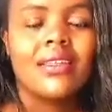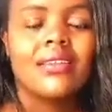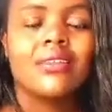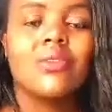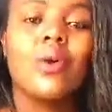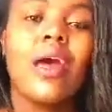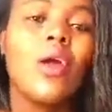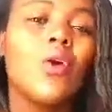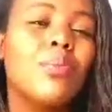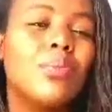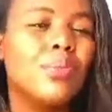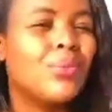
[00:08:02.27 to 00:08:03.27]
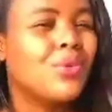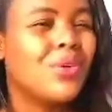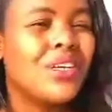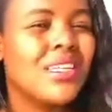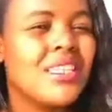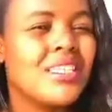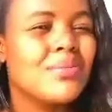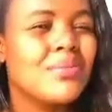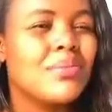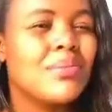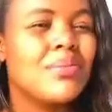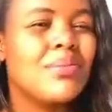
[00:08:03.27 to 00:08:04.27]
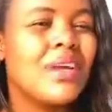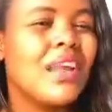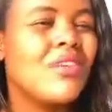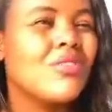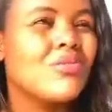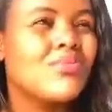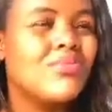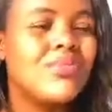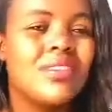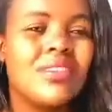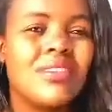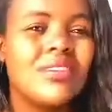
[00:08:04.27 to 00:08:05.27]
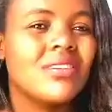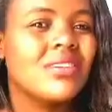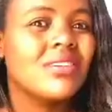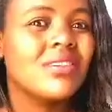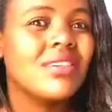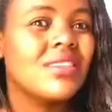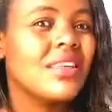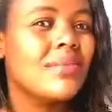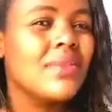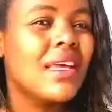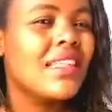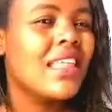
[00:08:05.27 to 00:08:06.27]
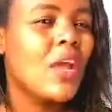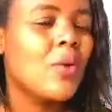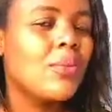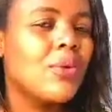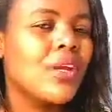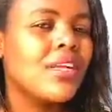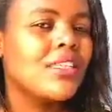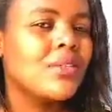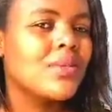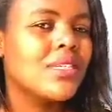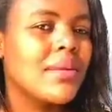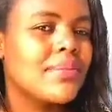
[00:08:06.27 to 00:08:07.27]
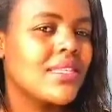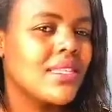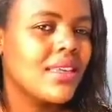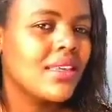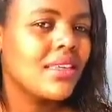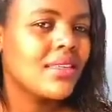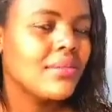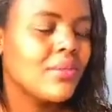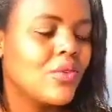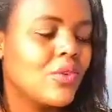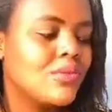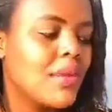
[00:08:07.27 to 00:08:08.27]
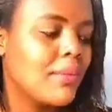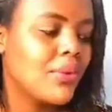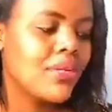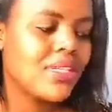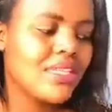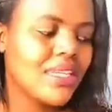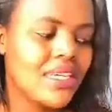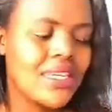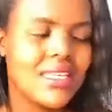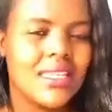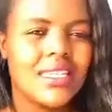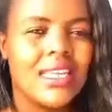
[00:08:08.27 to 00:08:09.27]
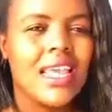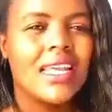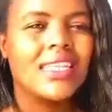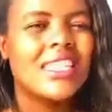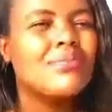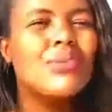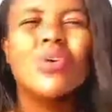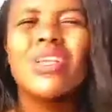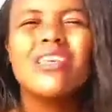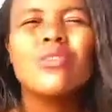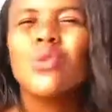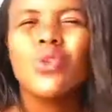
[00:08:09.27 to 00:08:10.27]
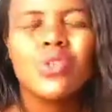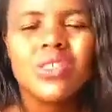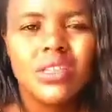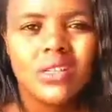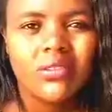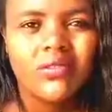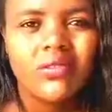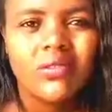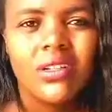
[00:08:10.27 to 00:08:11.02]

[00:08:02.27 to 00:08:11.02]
So I hope you get this. I hope this is some. I hope you're getting what I'm saying. Because my point here is, just be honest with yourself.